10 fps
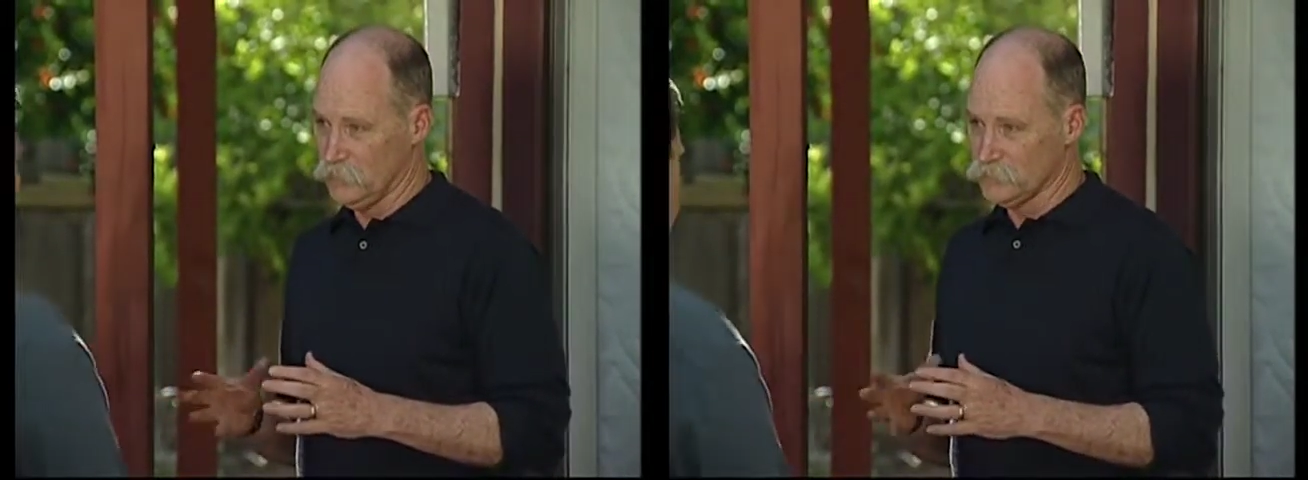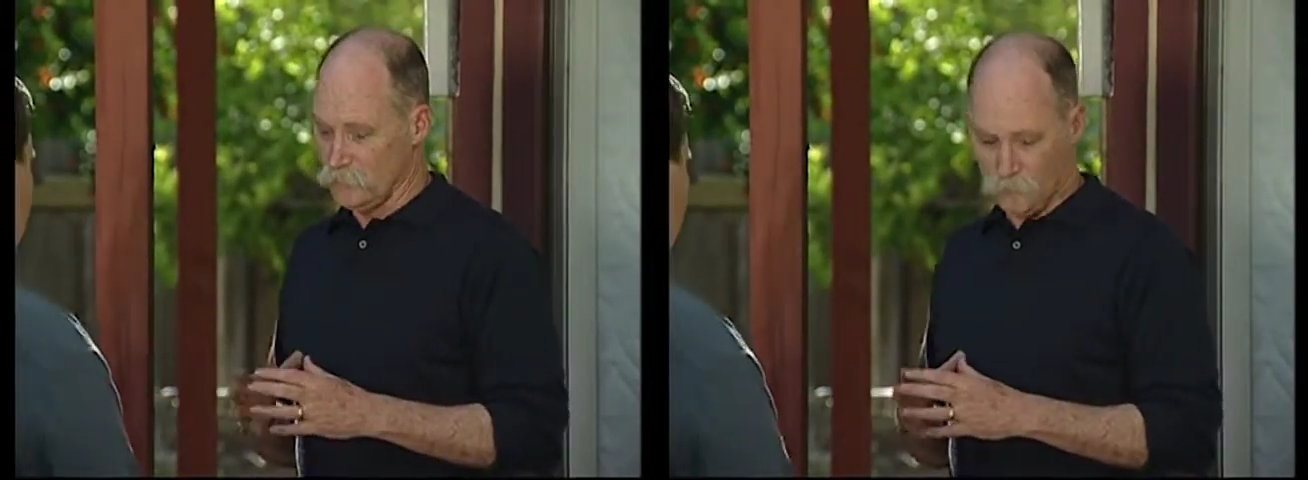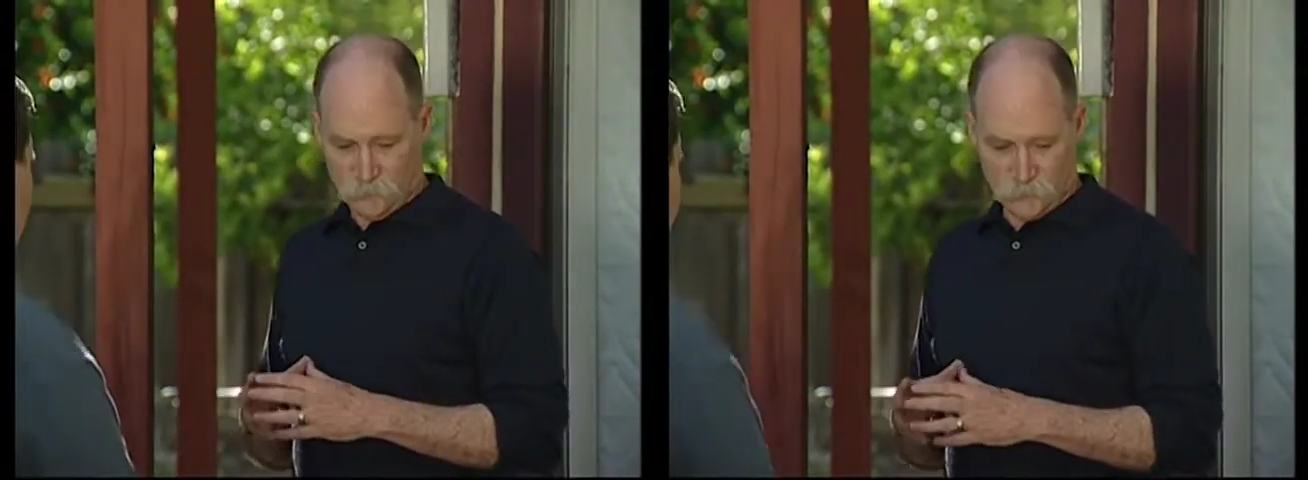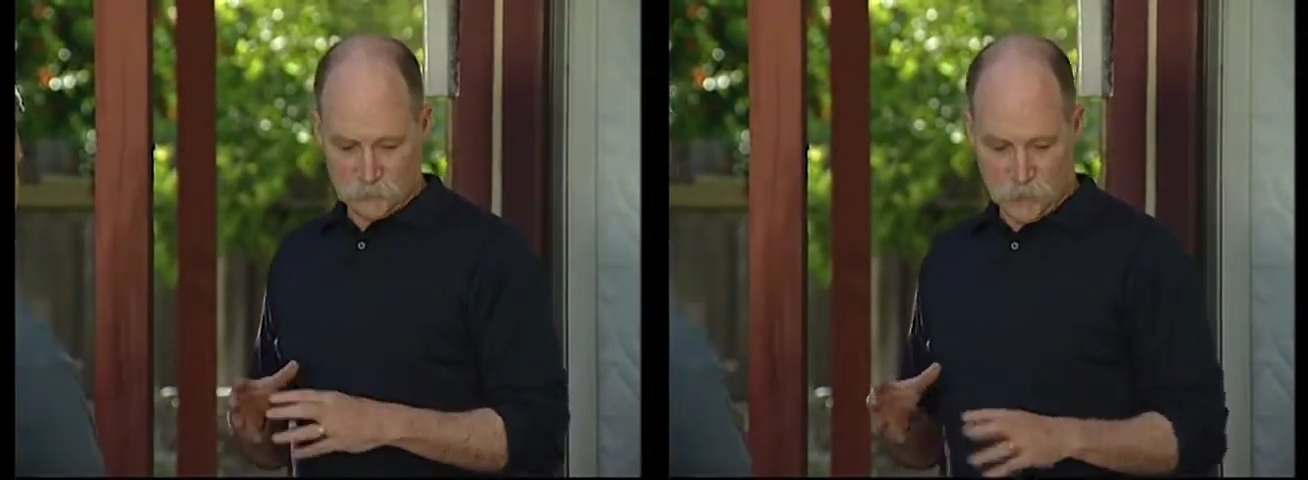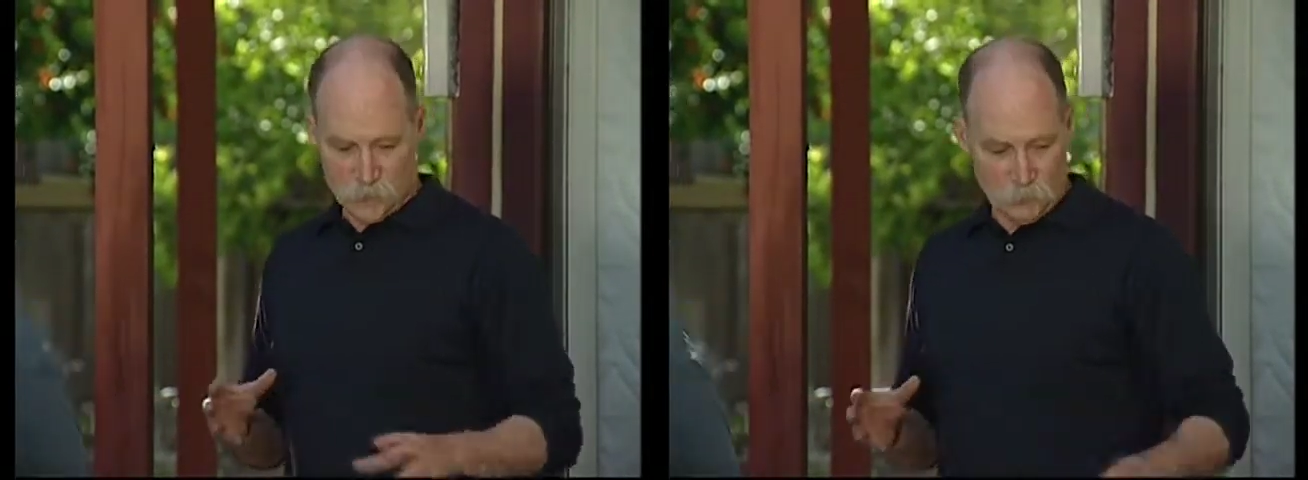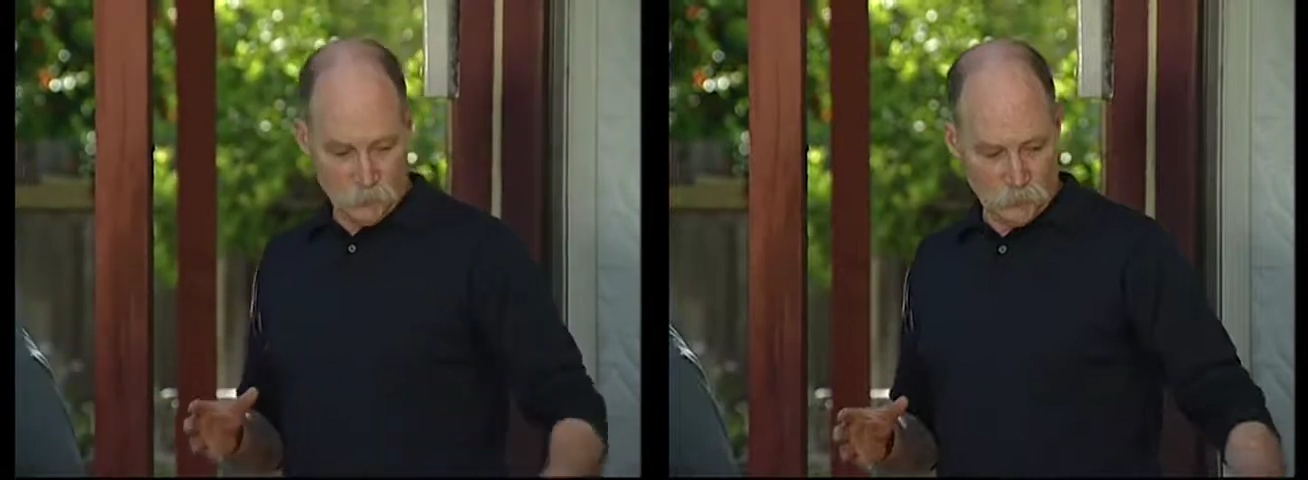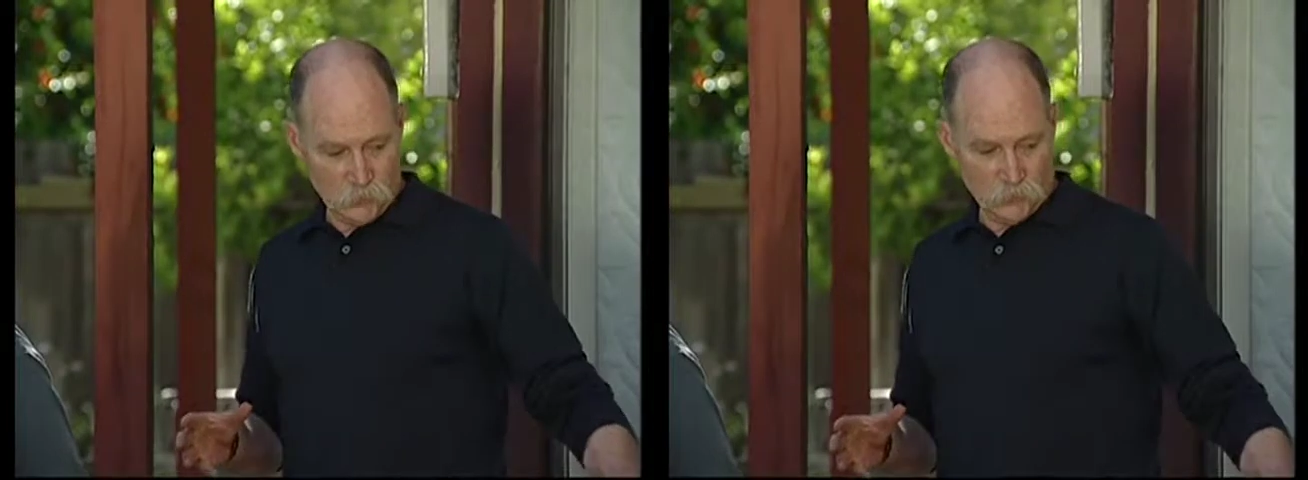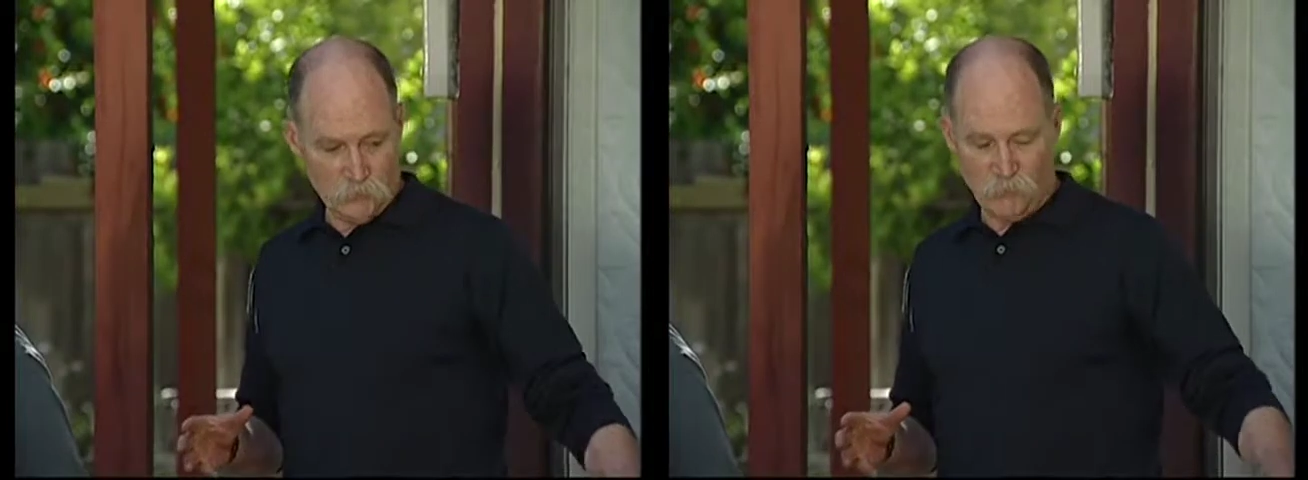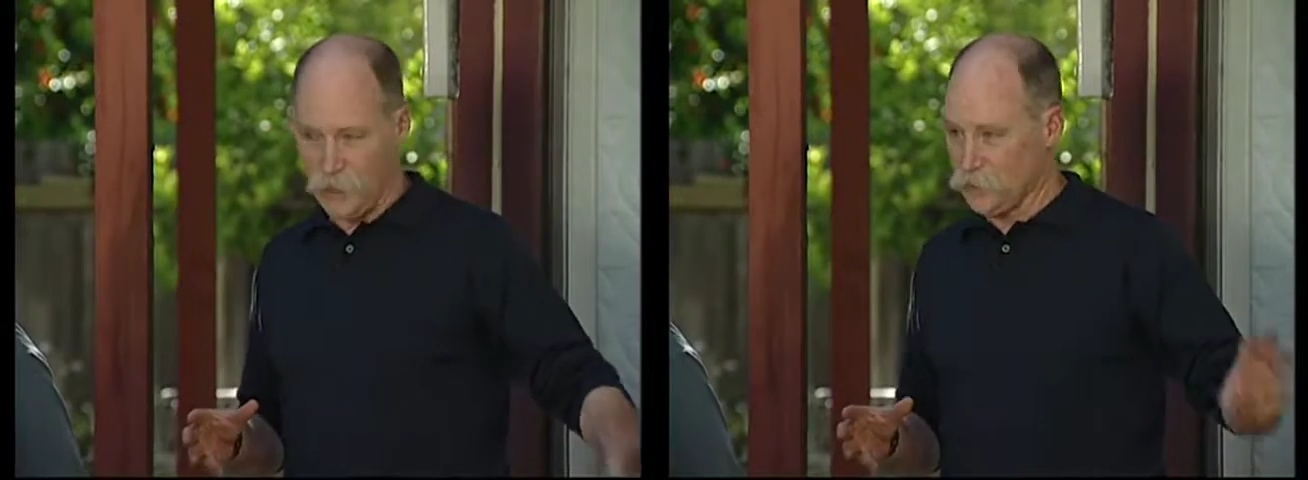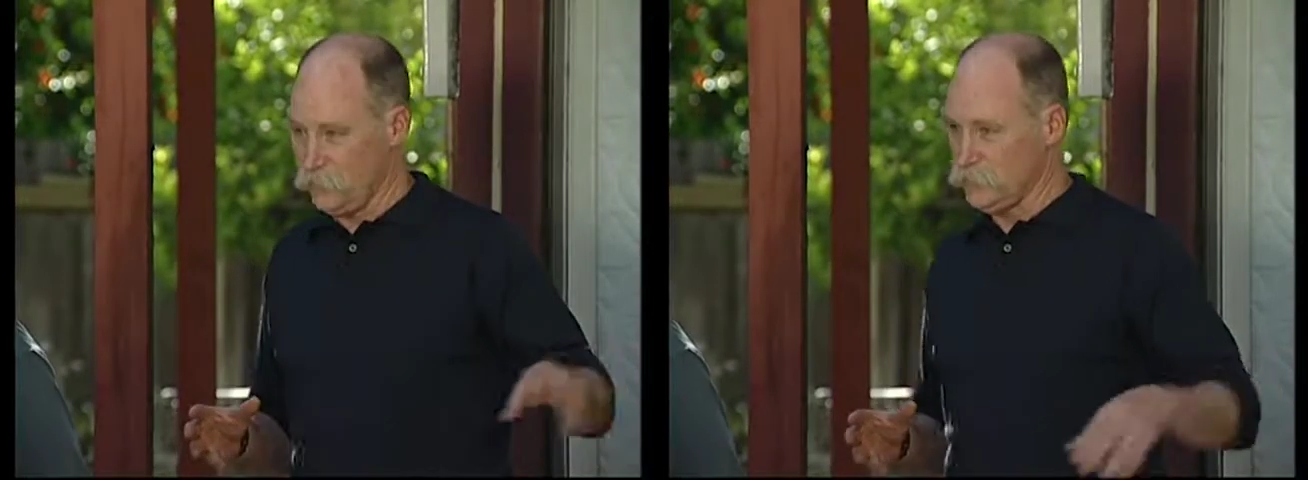So, for example, when you don't
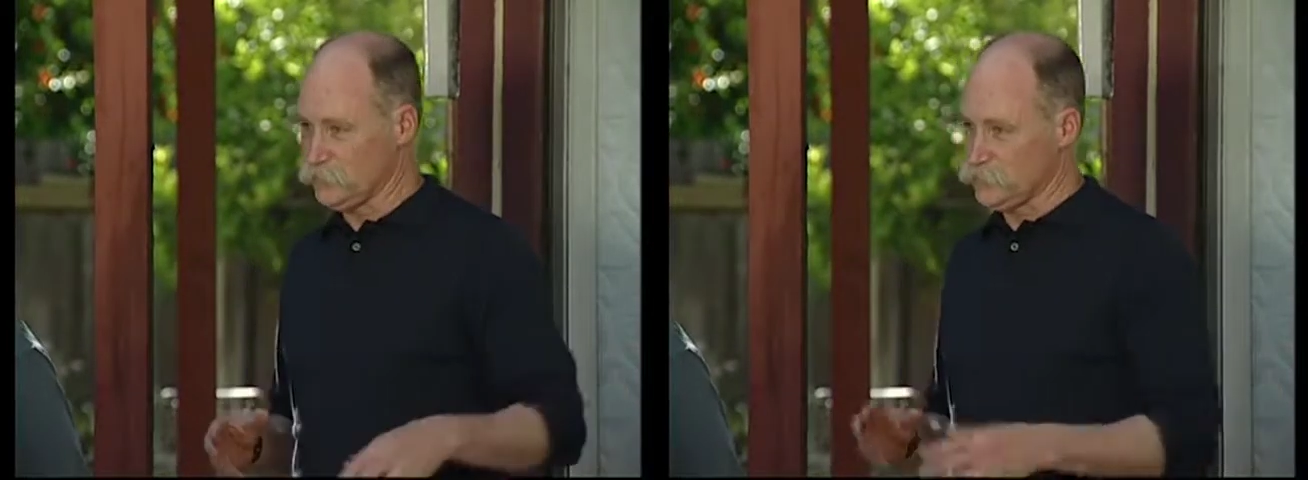evacuate